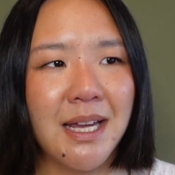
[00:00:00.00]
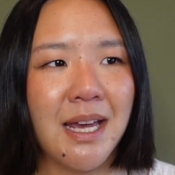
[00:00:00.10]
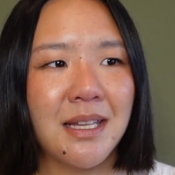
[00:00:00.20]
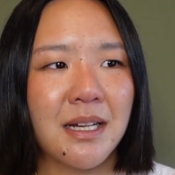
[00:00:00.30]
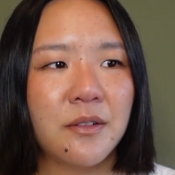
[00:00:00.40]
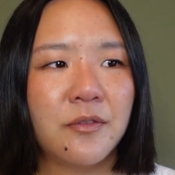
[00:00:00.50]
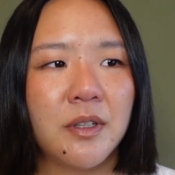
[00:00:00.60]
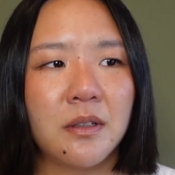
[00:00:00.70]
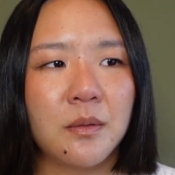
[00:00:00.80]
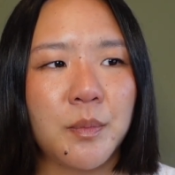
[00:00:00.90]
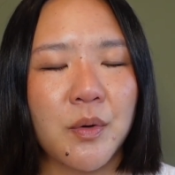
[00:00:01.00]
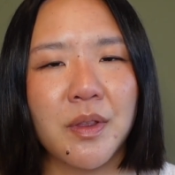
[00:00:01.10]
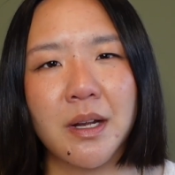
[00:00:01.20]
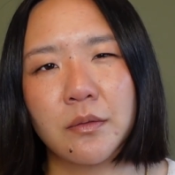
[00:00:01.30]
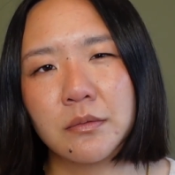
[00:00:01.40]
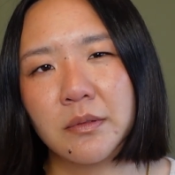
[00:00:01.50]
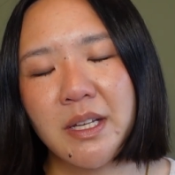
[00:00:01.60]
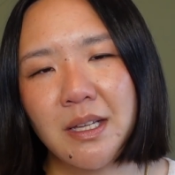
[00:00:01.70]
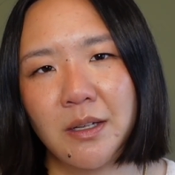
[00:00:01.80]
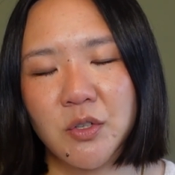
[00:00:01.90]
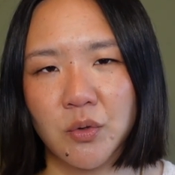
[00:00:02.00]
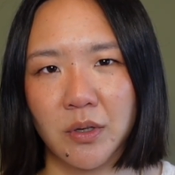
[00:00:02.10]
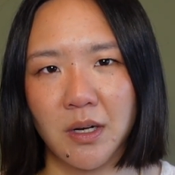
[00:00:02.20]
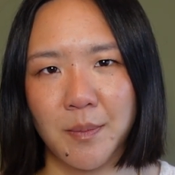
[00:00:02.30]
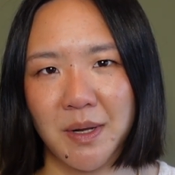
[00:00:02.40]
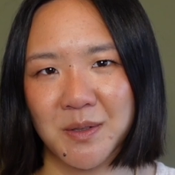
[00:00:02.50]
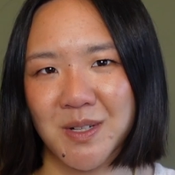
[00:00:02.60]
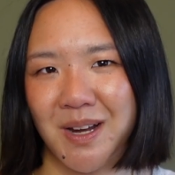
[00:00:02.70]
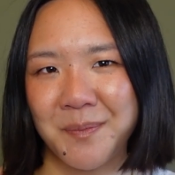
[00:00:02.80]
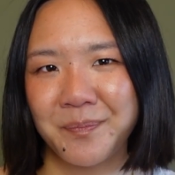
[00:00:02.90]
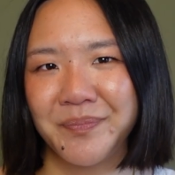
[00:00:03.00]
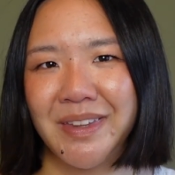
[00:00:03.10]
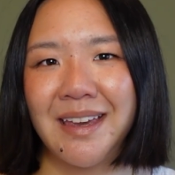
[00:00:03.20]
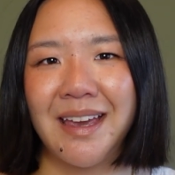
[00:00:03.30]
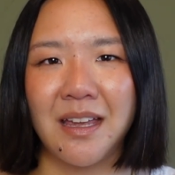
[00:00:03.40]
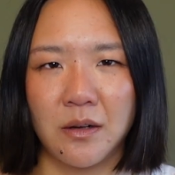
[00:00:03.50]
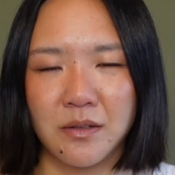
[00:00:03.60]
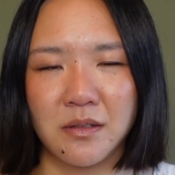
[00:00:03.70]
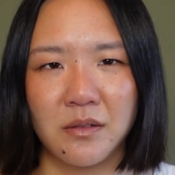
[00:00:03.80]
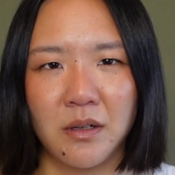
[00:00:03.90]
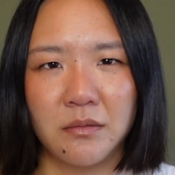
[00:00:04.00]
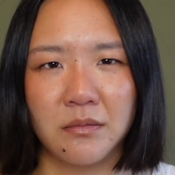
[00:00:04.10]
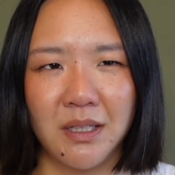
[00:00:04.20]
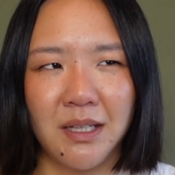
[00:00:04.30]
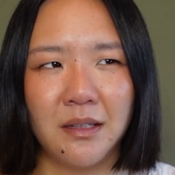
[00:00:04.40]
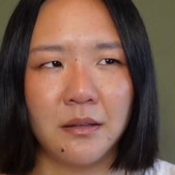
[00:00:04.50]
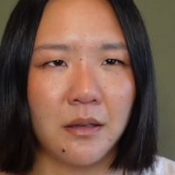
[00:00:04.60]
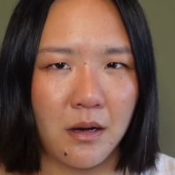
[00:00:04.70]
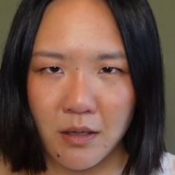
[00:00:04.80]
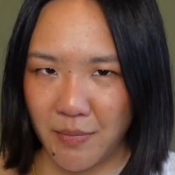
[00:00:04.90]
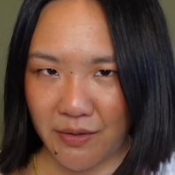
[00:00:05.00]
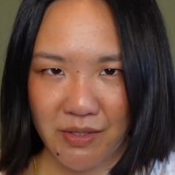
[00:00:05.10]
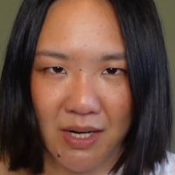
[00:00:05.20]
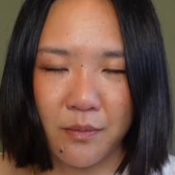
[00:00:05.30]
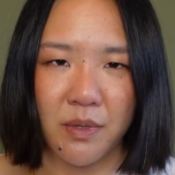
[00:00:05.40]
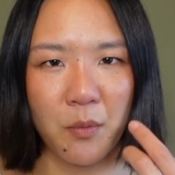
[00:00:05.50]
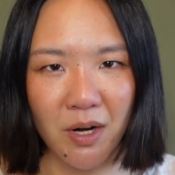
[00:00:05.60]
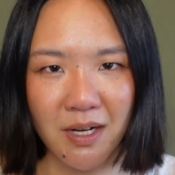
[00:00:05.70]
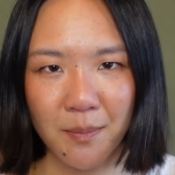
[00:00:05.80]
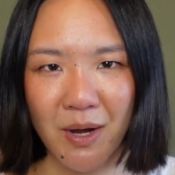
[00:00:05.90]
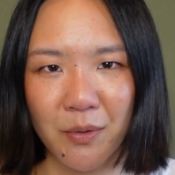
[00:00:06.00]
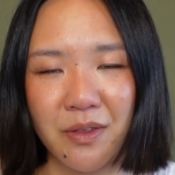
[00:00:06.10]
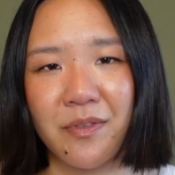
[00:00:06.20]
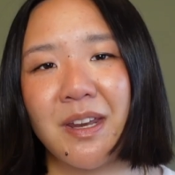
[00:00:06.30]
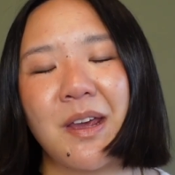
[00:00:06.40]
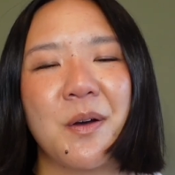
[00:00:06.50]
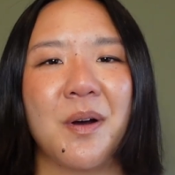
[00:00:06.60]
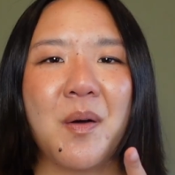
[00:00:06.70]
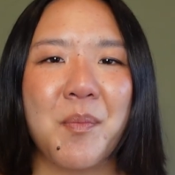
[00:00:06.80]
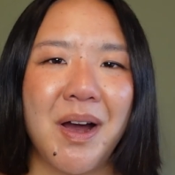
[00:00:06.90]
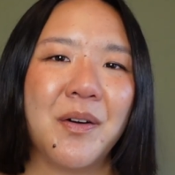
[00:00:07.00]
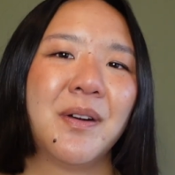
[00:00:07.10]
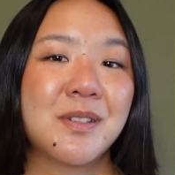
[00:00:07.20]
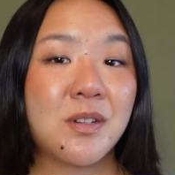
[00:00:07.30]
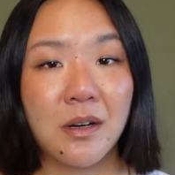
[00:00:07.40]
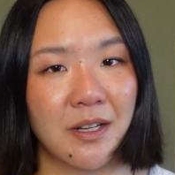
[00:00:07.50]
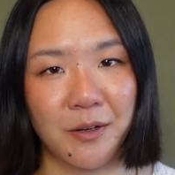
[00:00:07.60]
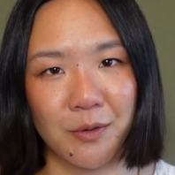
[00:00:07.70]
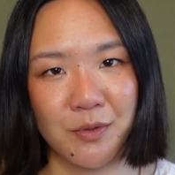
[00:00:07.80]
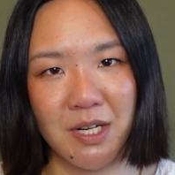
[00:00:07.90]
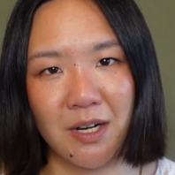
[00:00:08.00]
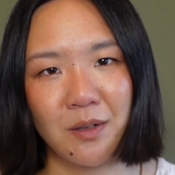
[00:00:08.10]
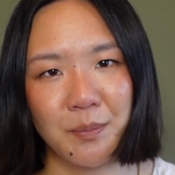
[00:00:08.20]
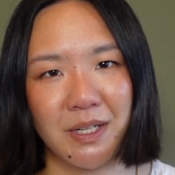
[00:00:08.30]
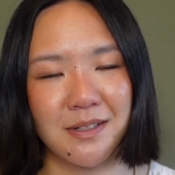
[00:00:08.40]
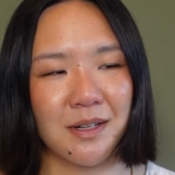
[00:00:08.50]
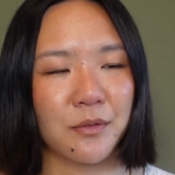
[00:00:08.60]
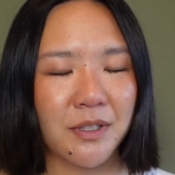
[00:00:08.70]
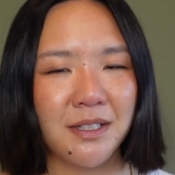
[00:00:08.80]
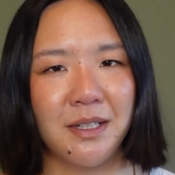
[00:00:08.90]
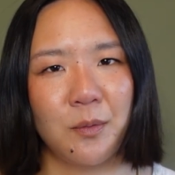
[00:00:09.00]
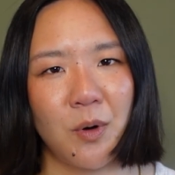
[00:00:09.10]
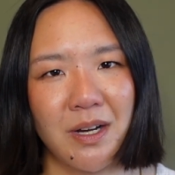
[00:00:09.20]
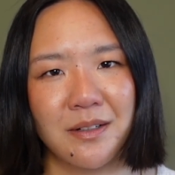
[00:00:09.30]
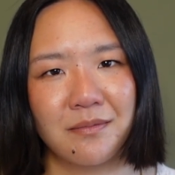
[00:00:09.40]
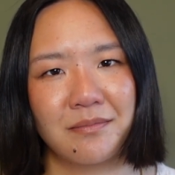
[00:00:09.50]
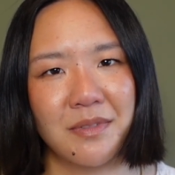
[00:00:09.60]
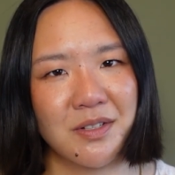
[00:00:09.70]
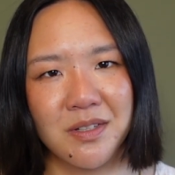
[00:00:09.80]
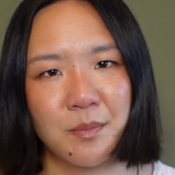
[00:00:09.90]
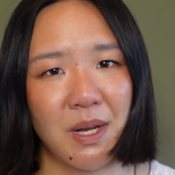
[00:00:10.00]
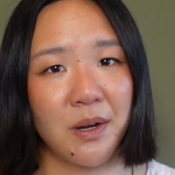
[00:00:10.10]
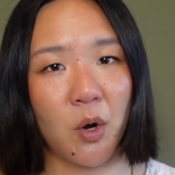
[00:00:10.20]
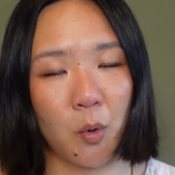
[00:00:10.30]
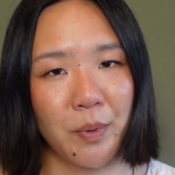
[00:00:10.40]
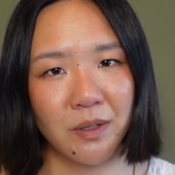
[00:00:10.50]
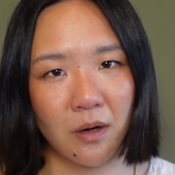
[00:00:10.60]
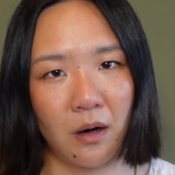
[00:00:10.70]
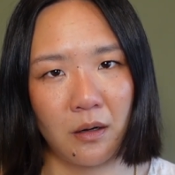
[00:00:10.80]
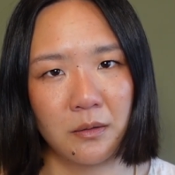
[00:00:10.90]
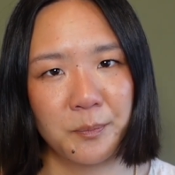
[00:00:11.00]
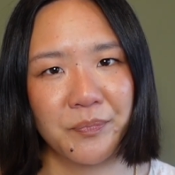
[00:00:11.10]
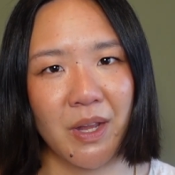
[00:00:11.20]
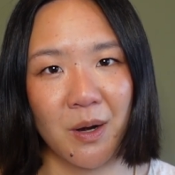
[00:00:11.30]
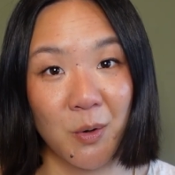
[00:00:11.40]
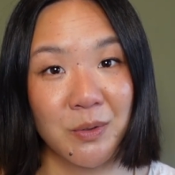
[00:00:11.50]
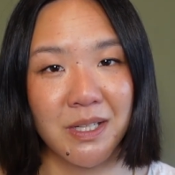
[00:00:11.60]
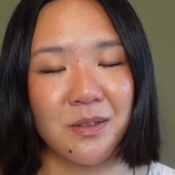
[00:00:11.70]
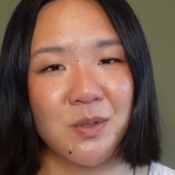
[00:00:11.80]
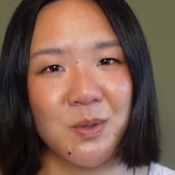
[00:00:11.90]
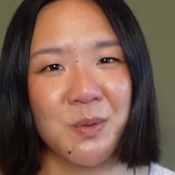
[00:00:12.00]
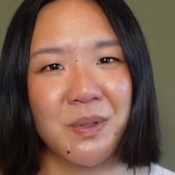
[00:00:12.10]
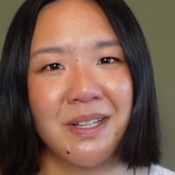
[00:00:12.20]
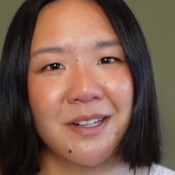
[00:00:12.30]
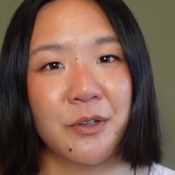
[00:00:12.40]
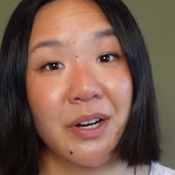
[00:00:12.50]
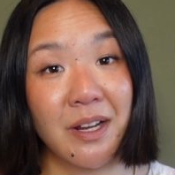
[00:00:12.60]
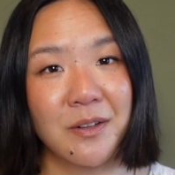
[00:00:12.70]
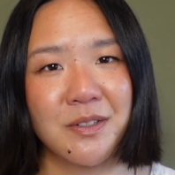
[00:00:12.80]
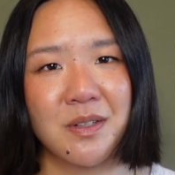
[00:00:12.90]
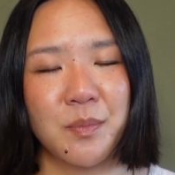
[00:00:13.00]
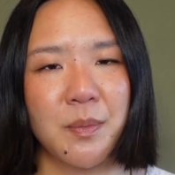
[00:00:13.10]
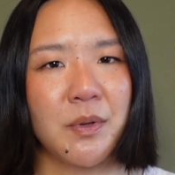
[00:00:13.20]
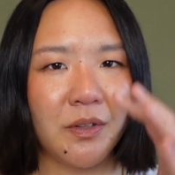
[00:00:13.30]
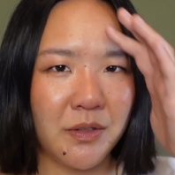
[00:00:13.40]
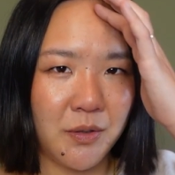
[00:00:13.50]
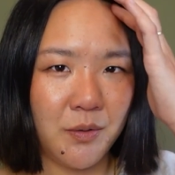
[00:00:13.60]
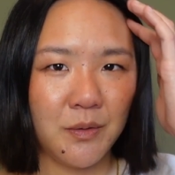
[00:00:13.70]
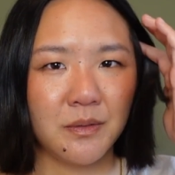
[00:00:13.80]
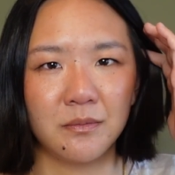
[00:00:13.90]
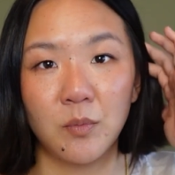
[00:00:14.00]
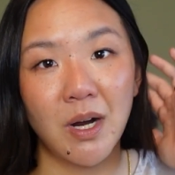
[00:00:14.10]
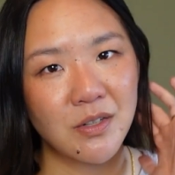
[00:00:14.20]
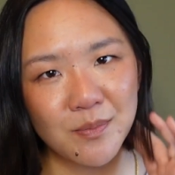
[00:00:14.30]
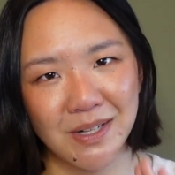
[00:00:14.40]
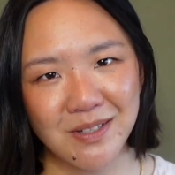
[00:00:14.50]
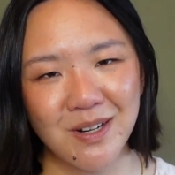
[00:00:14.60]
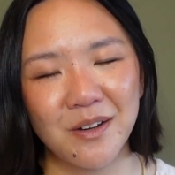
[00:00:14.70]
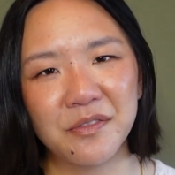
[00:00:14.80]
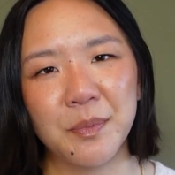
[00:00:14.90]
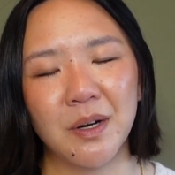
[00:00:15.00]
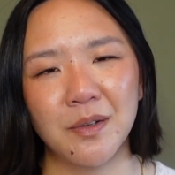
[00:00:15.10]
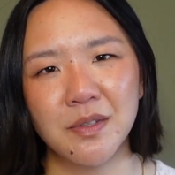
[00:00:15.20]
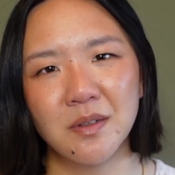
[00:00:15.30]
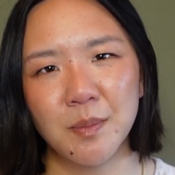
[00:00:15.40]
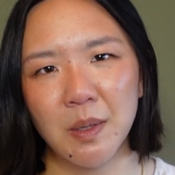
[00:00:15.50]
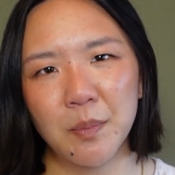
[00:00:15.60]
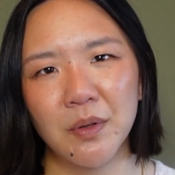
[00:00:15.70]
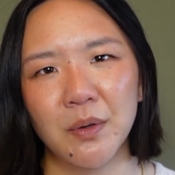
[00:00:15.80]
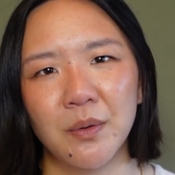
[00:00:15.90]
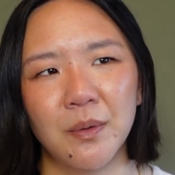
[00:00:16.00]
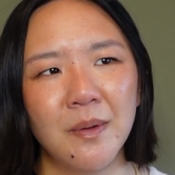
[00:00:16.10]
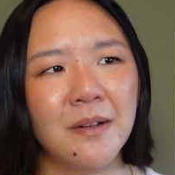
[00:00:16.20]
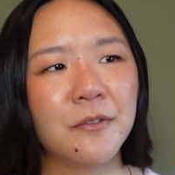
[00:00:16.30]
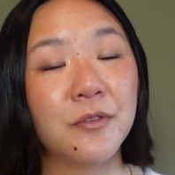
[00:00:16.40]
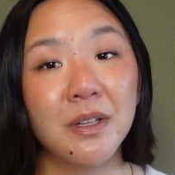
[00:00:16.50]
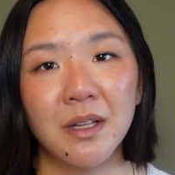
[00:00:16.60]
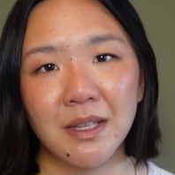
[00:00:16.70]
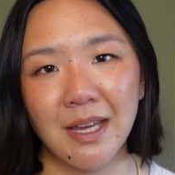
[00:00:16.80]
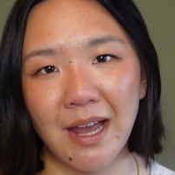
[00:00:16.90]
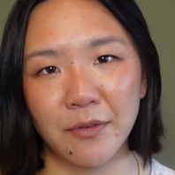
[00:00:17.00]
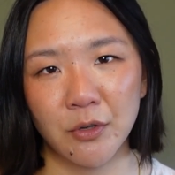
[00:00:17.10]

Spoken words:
And that can feel both like a really short amount of time and also a really long amount of time. I want to come out with a video about starting your own channel because I really want this to be an open call, not only to creators and people who watch my stuff, but also to people who feel like they have a